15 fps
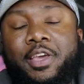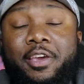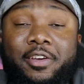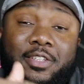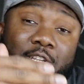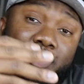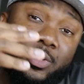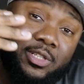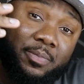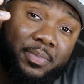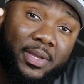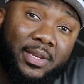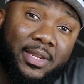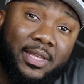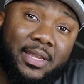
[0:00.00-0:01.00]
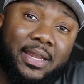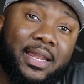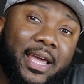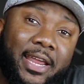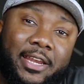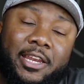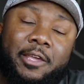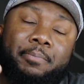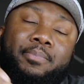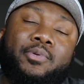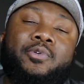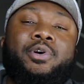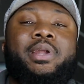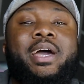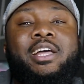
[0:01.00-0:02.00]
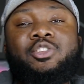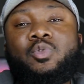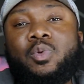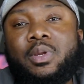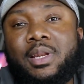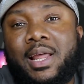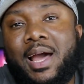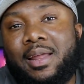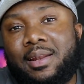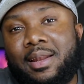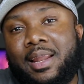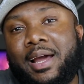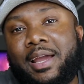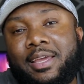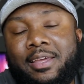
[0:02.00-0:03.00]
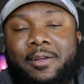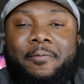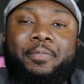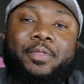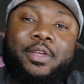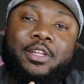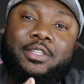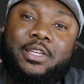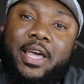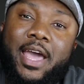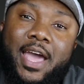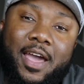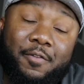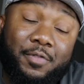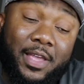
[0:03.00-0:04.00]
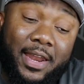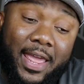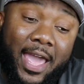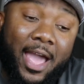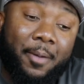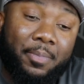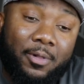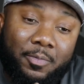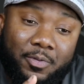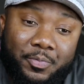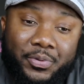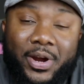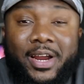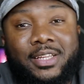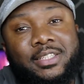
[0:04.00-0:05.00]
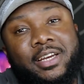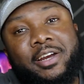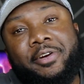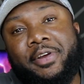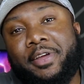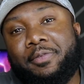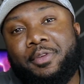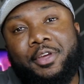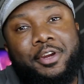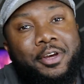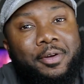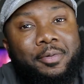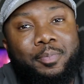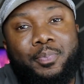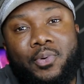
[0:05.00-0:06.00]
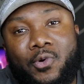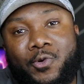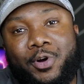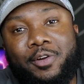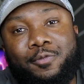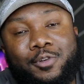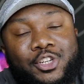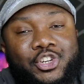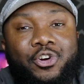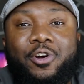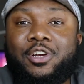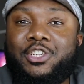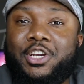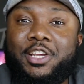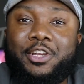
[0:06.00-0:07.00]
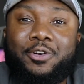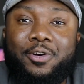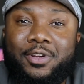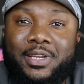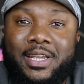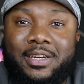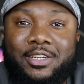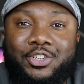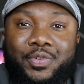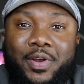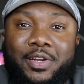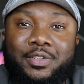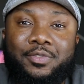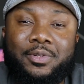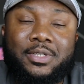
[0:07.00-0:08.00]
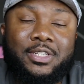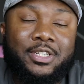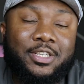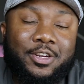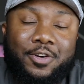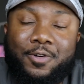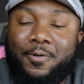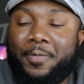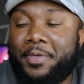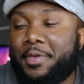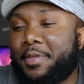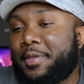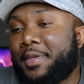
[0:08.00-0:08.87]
thing here is going to be the Lightning port. I do not like to have that Apple proprietary, port for charging or data transfer. It's slow.